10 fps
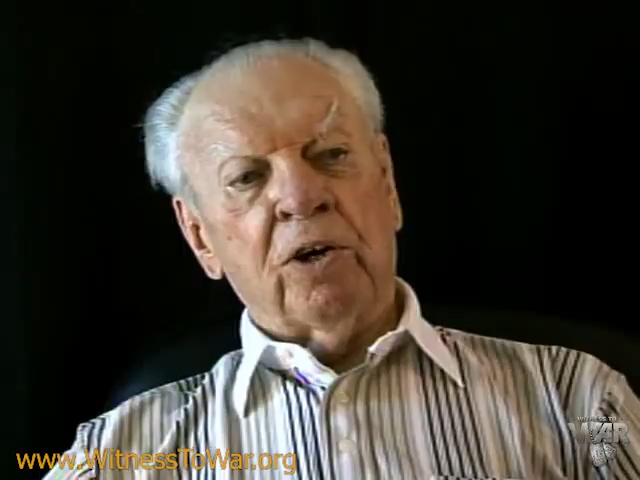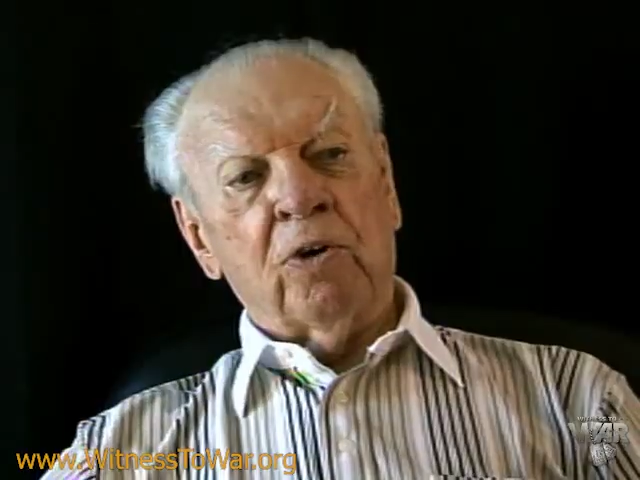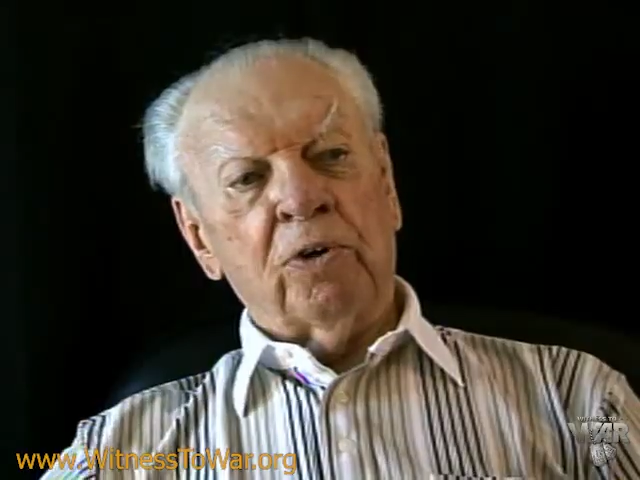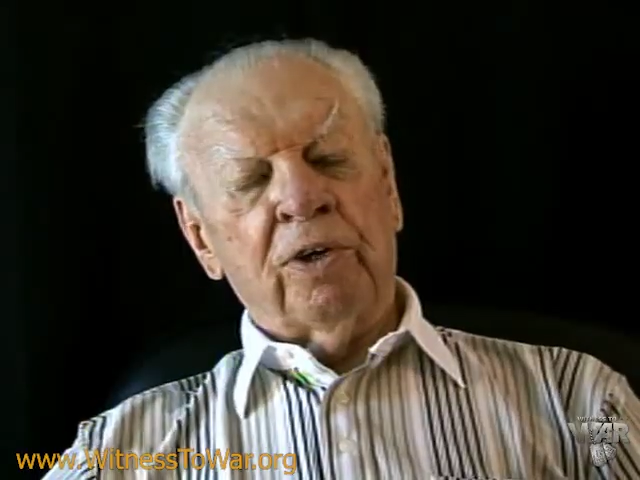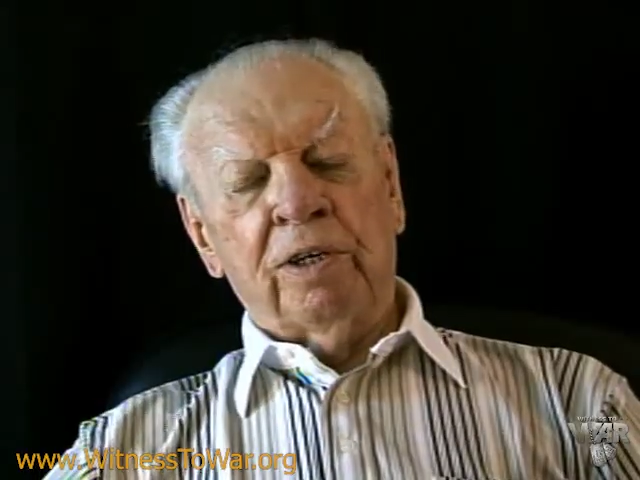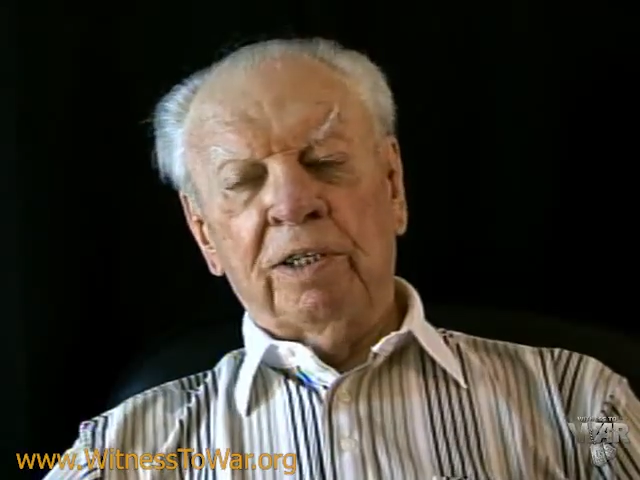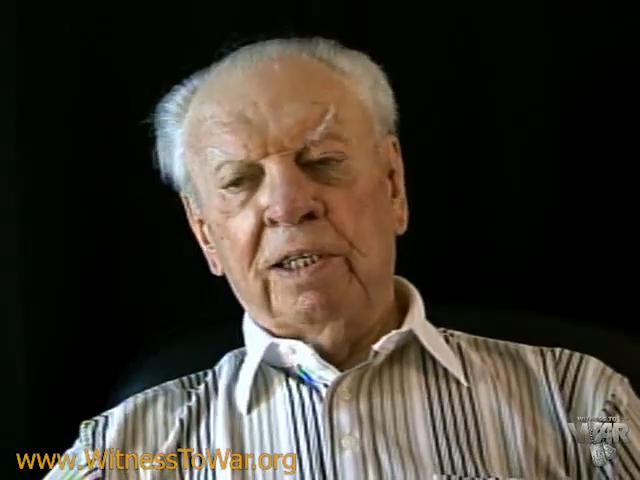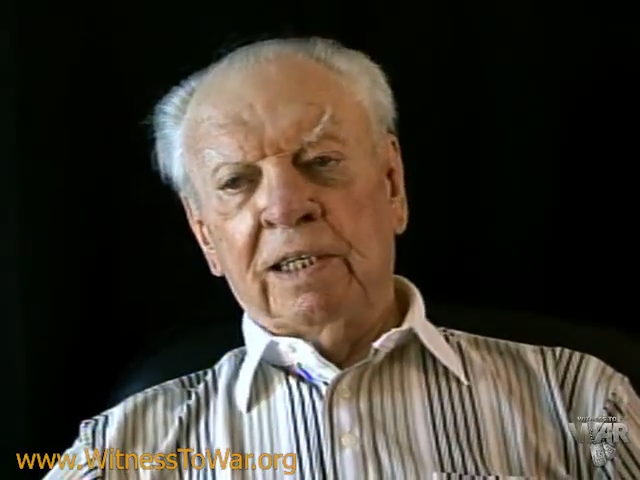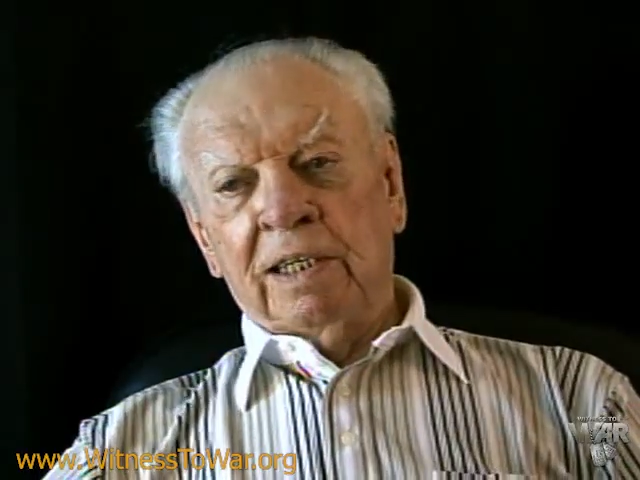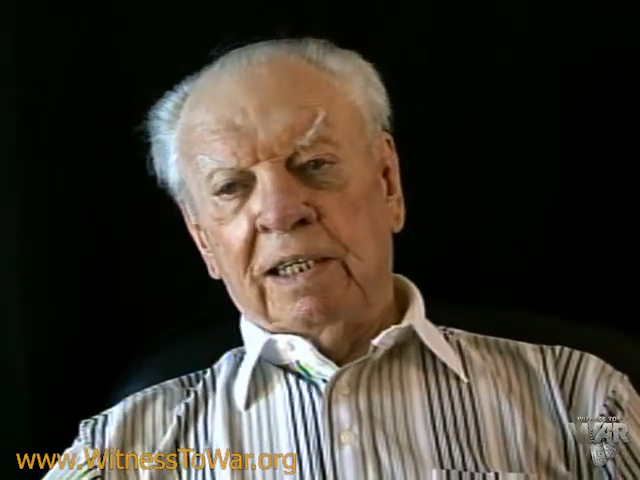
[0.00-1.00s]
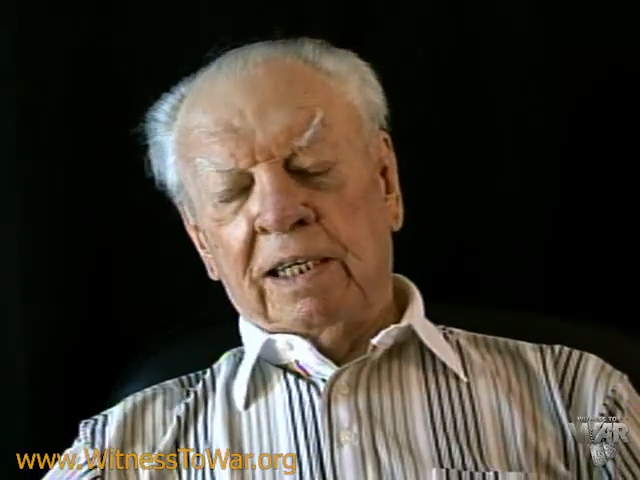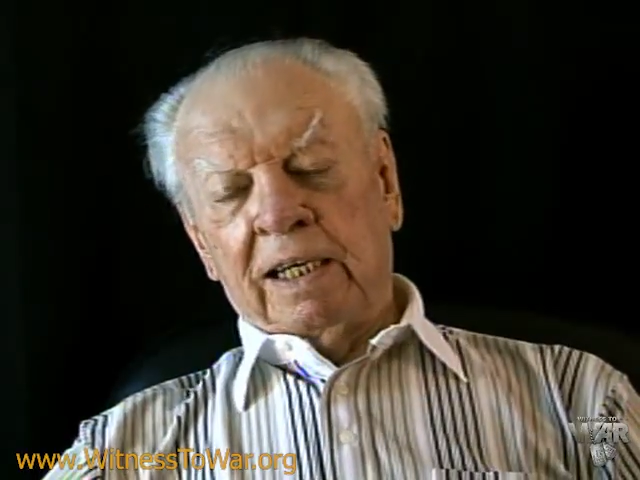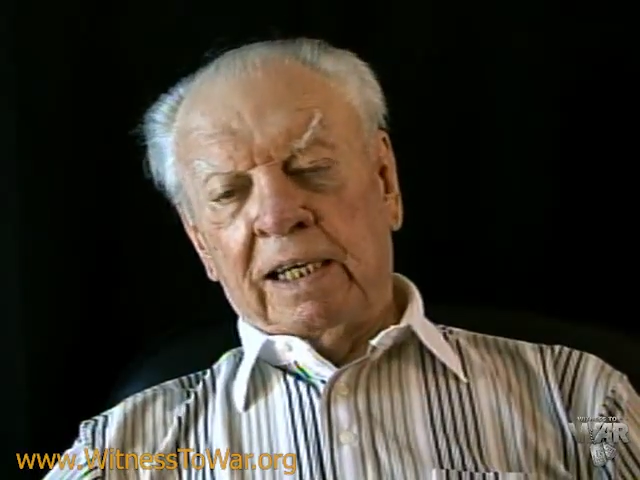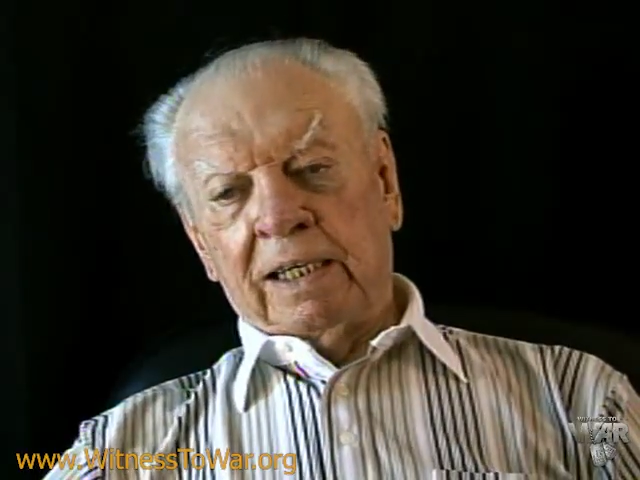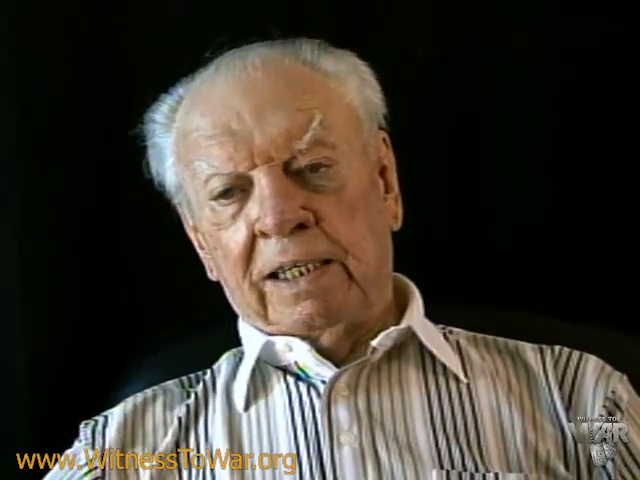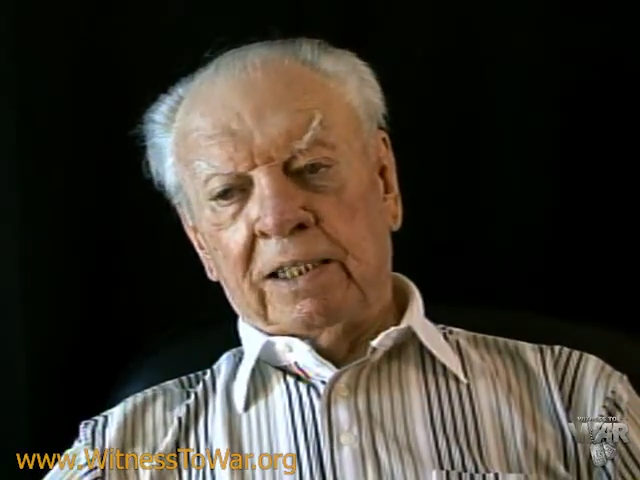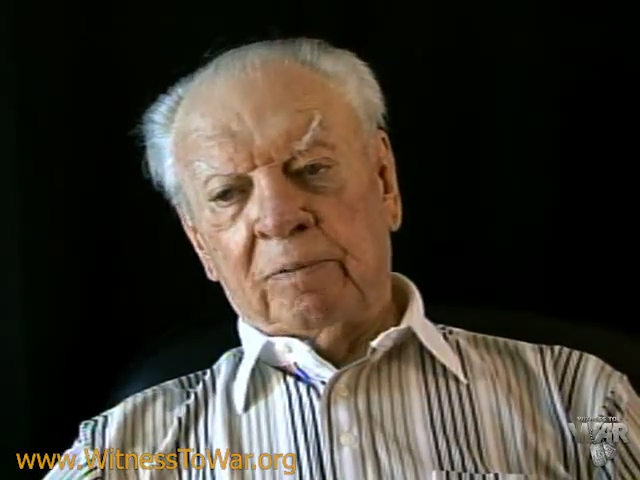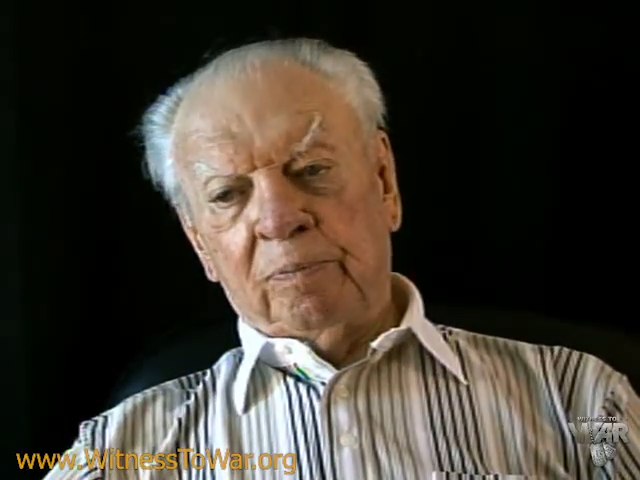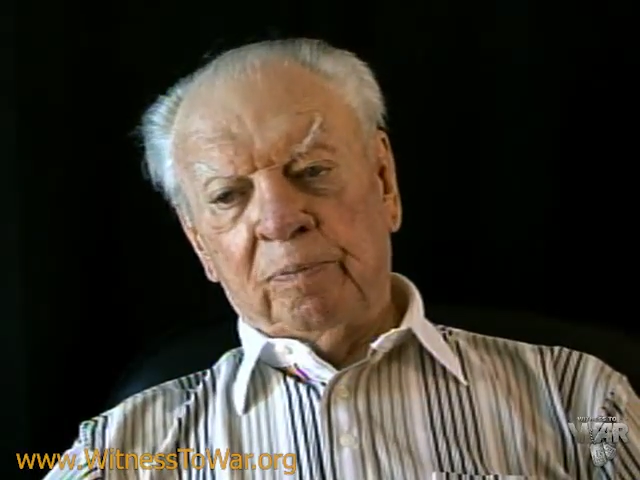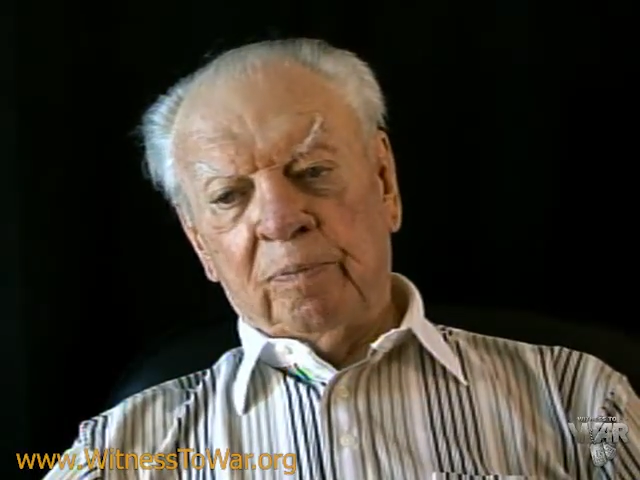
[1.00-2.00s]
on.
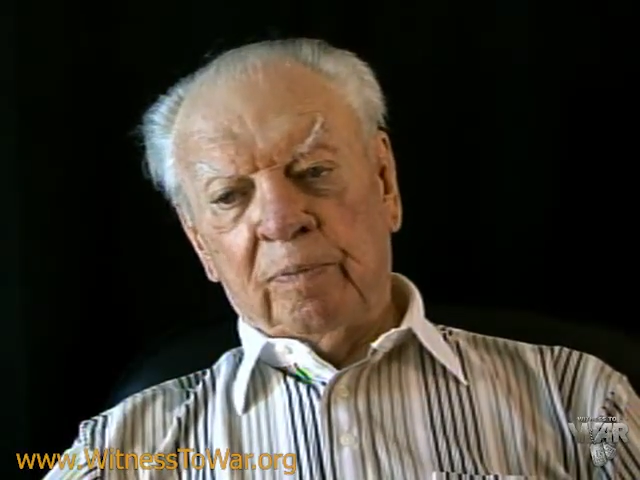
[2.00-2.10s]
And